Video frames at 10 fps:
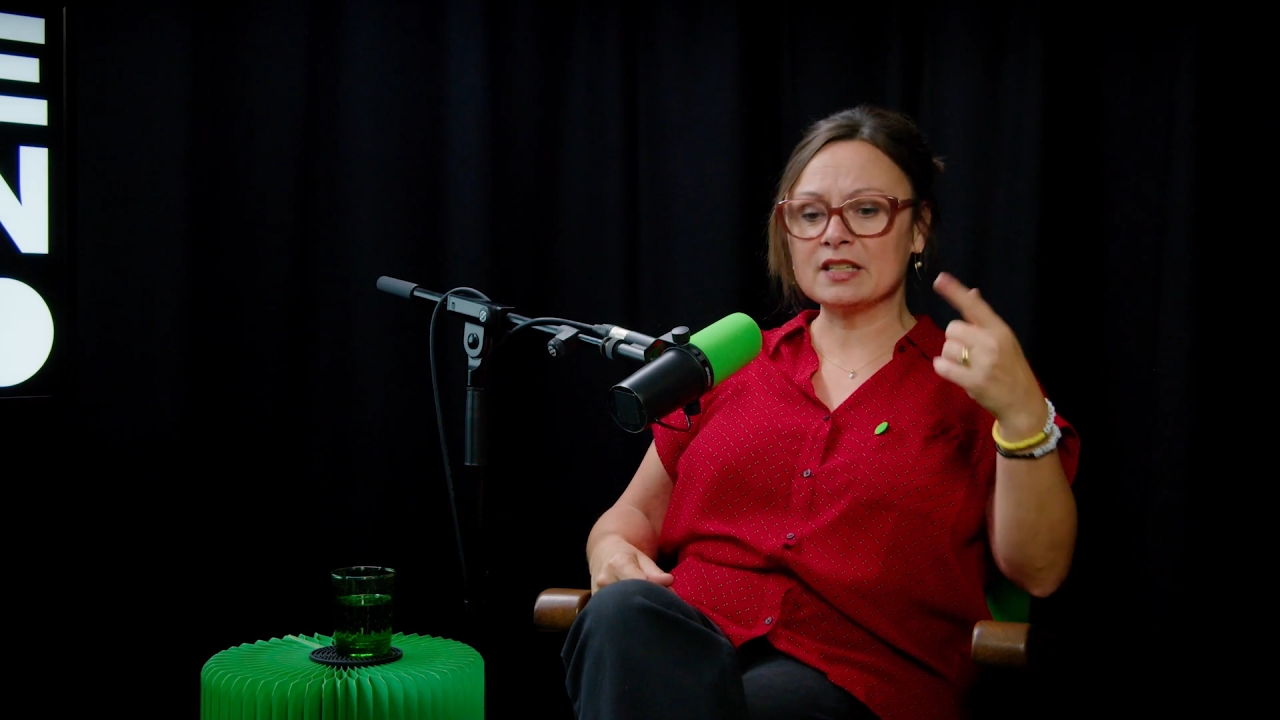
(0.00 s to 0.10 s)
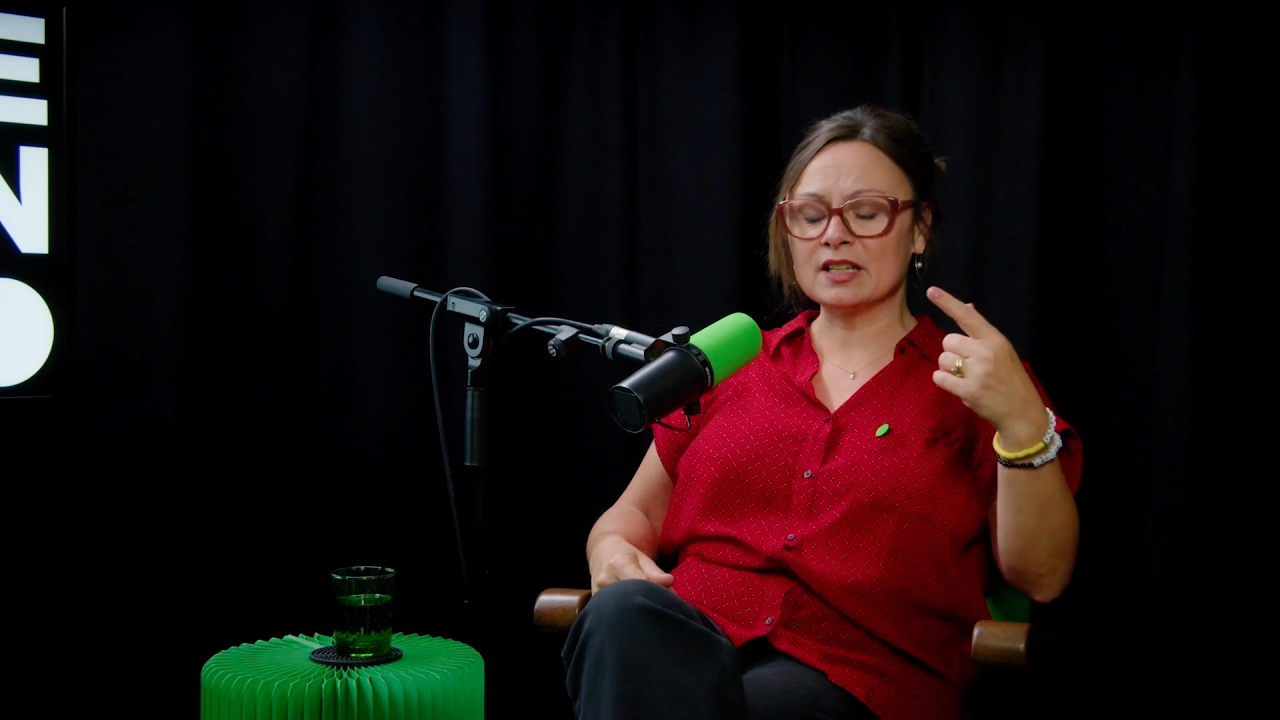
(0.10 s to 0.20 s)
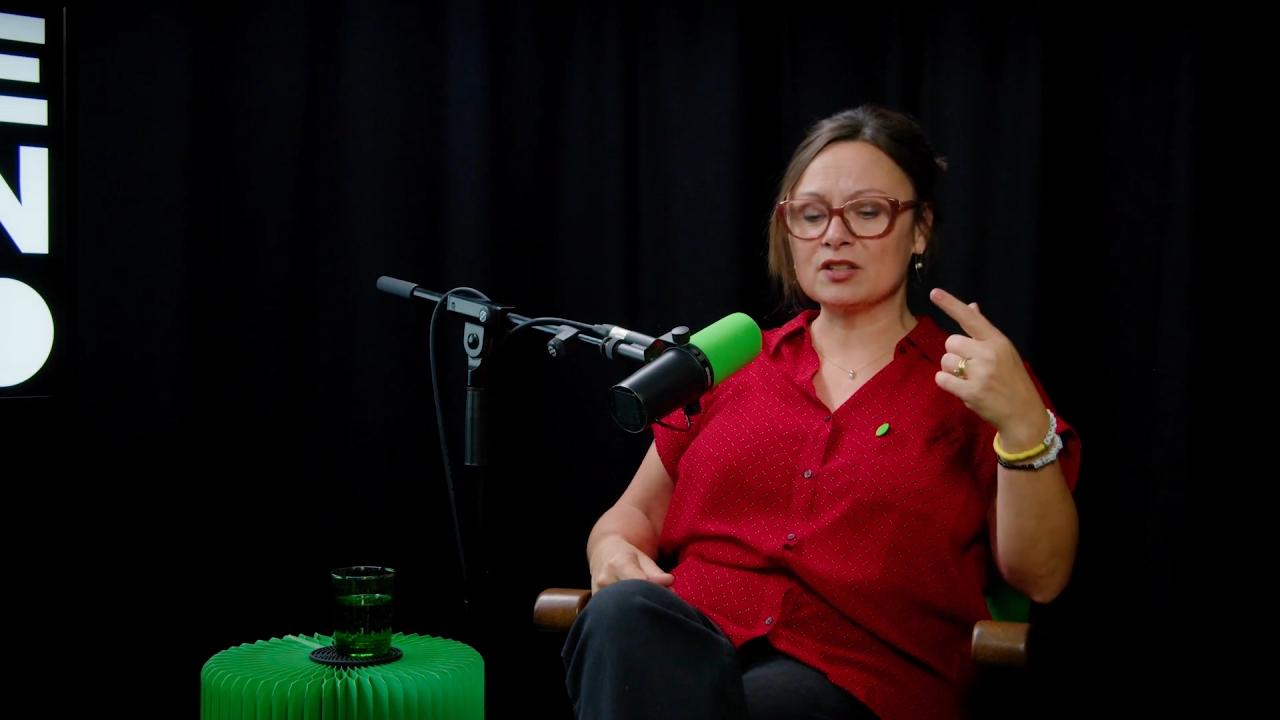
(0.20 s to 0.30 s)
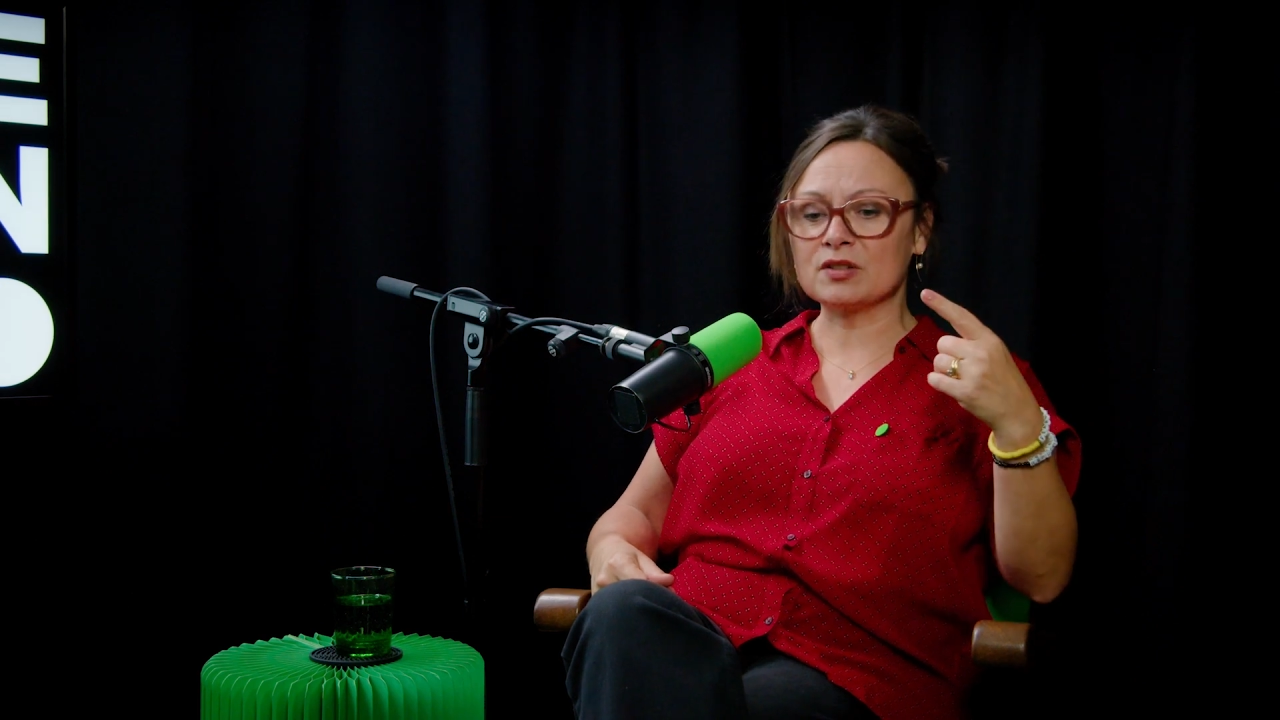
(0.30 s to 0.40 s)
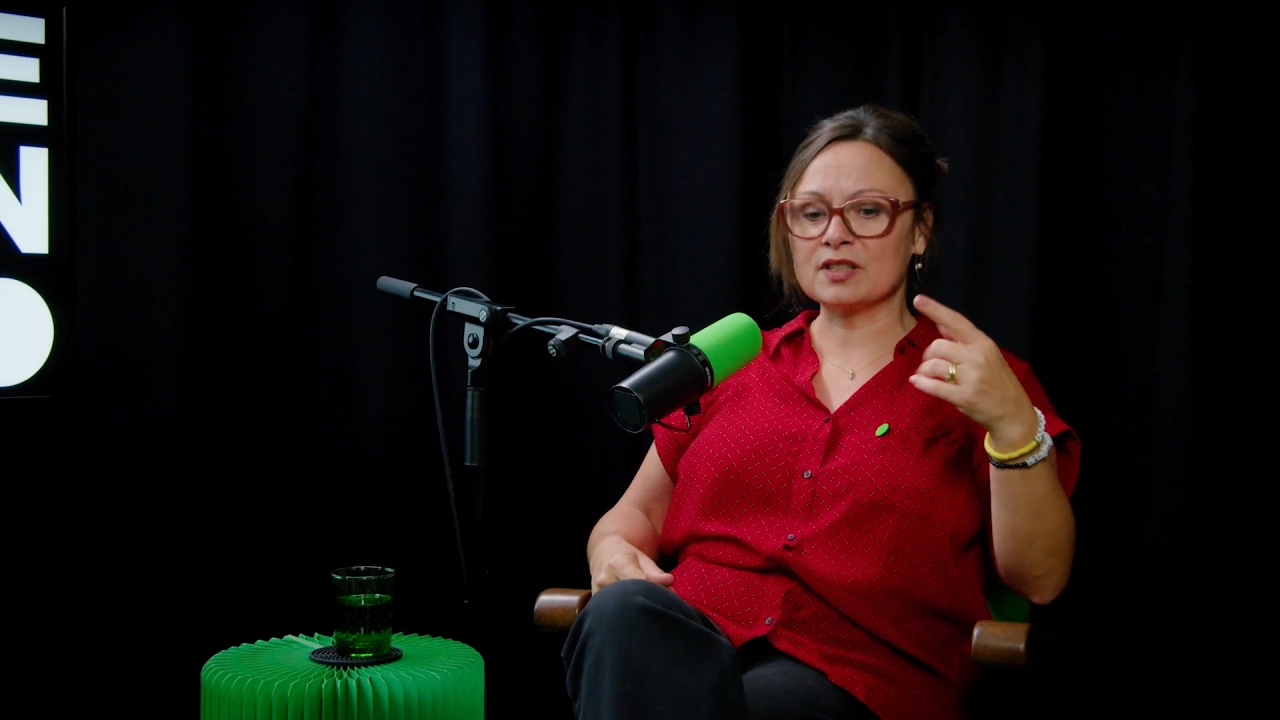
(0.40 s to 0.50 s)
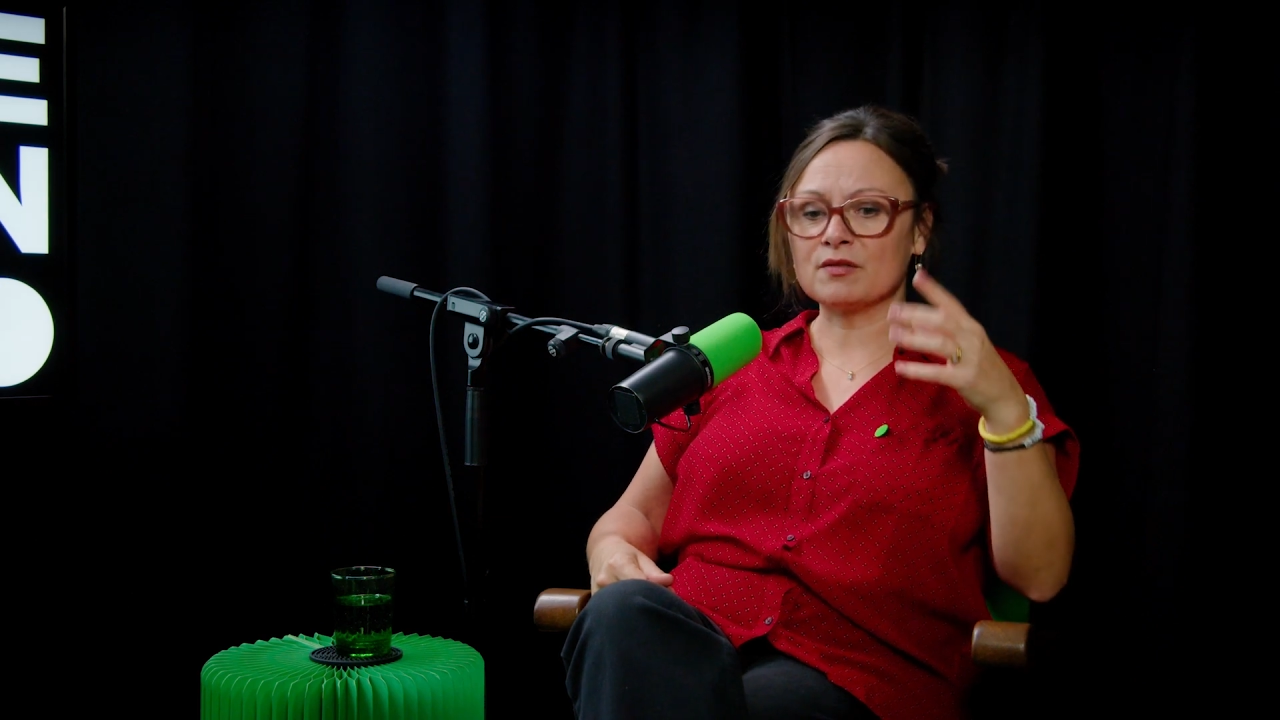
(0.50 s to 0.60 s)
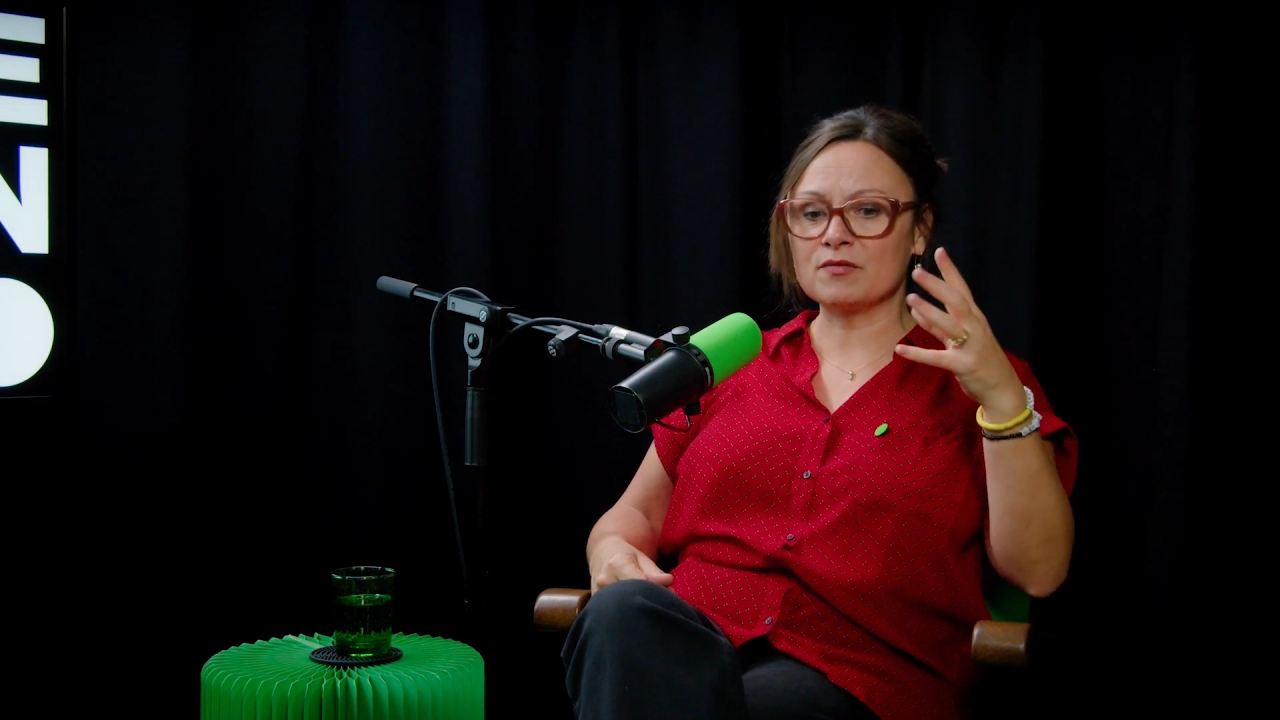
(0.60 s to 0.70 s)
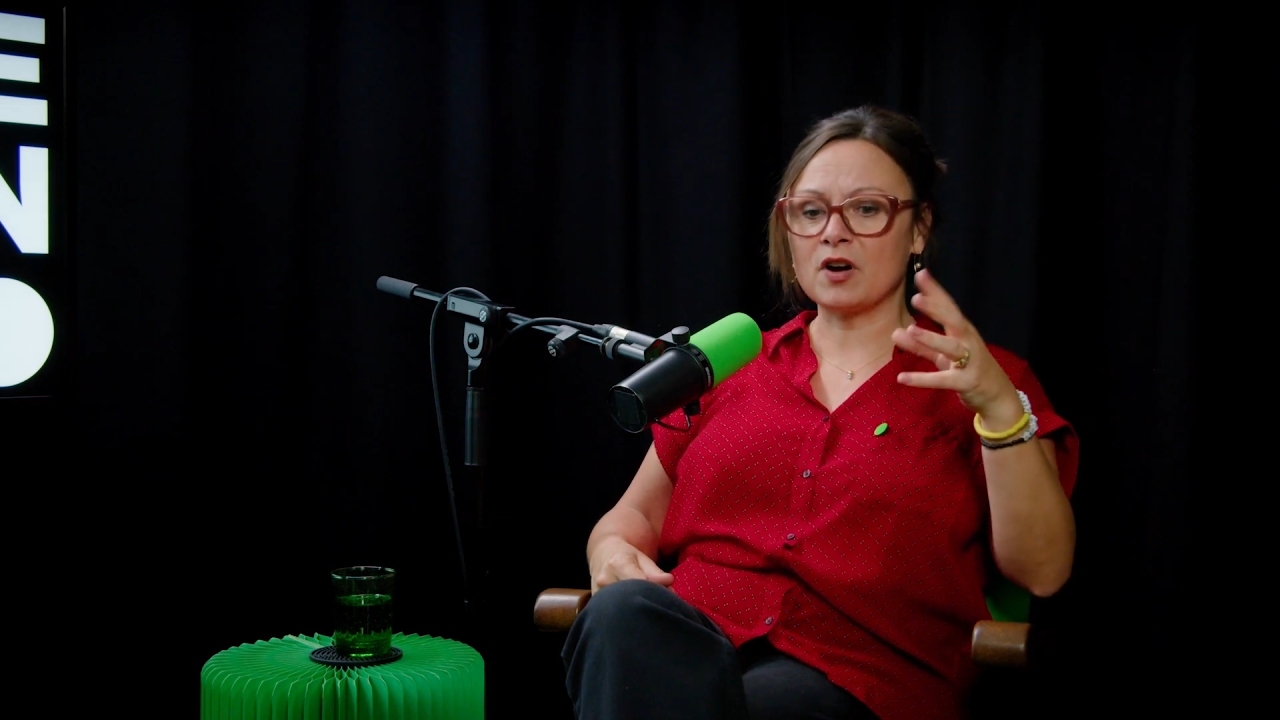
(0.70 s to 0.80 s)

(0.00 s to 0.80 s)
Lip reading: to think to yourself,